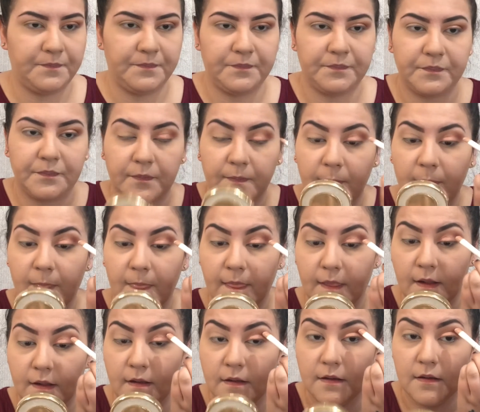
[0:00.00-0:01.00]

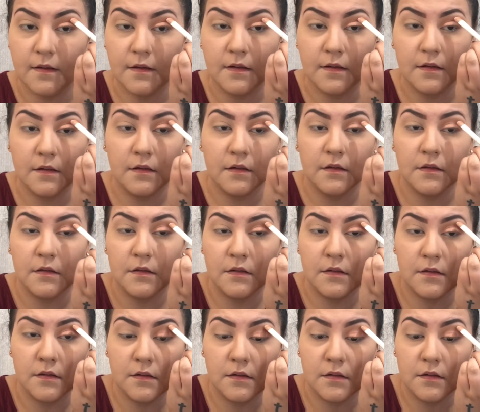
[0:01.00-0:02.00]

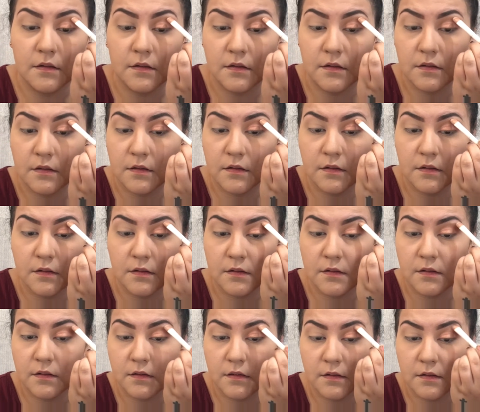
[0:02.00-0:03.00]

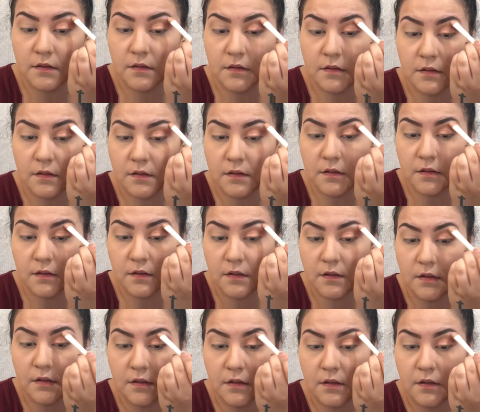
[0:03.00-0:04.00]

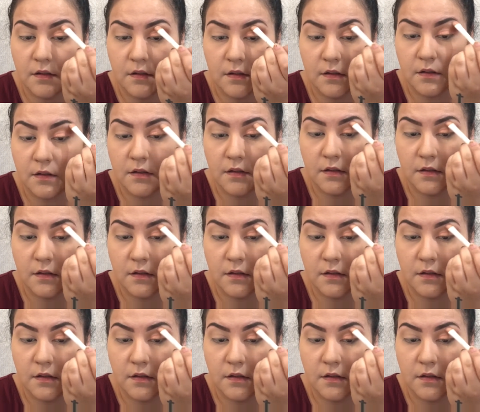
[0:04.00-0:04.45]
(silence)